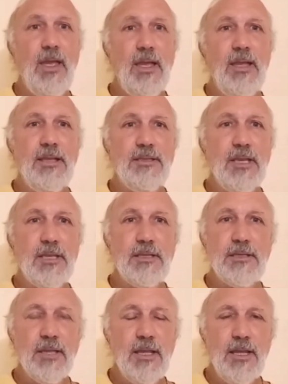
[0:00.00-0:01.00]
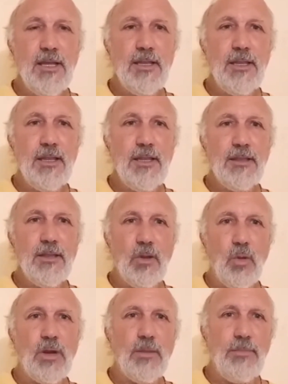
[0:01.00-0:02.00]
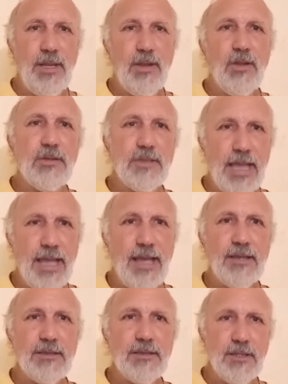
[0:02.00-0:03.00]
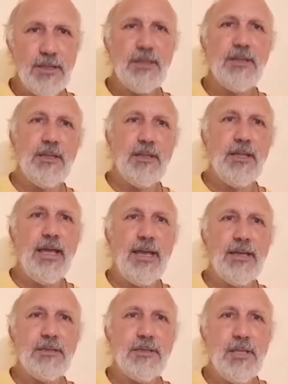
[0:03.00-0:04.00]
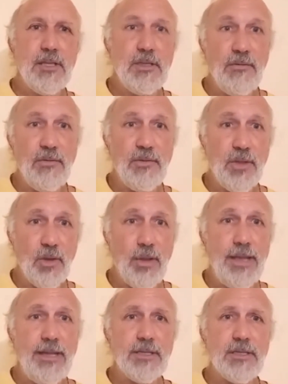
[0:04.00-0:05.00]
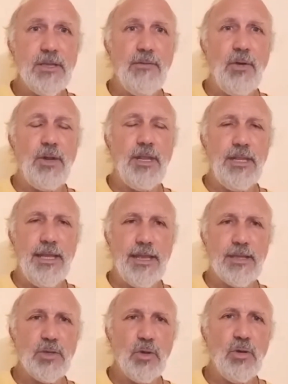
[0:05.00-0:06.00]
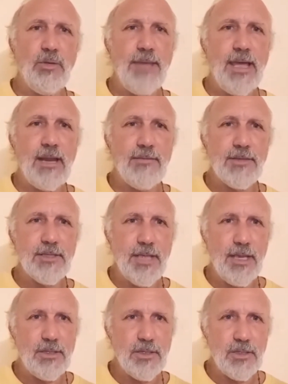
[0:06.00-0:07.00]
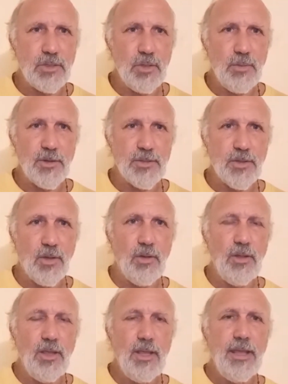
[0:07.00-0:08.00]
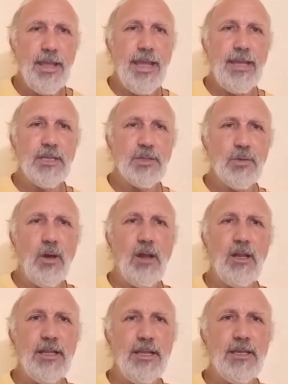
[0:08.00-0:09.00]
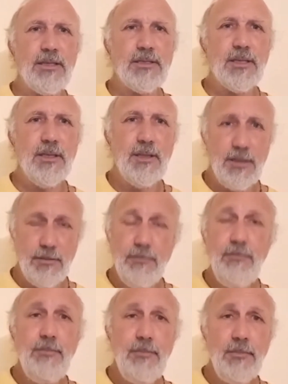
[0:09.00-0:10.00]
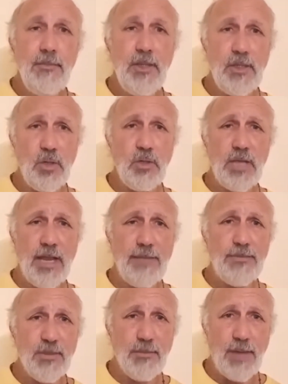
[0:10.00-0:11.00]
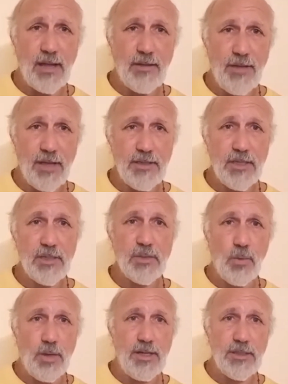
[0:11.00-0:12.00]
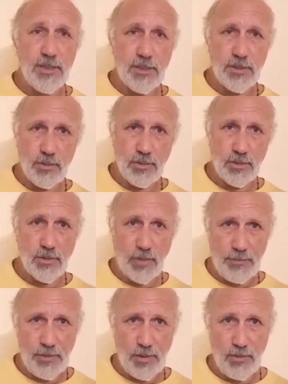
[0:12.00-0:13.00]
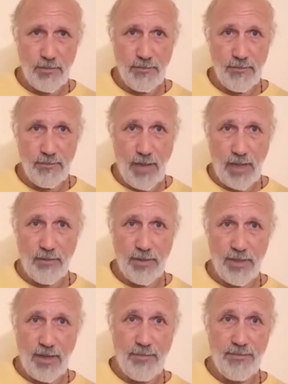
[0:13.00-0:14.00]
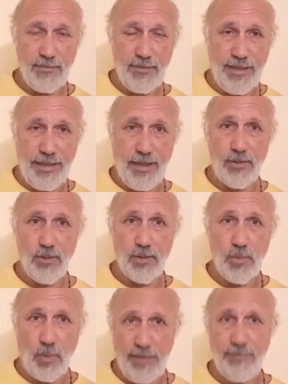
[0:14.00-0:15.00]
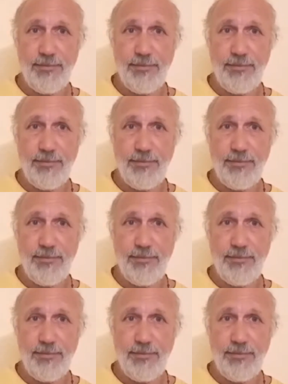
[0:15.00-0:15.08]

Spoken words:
It says, the Lord appears as the greatest devotee, the external manifestation of Supersoul. And his quality is the 2 types of Bhagavatas. One is the scripture, Bhagavatam. The other is what?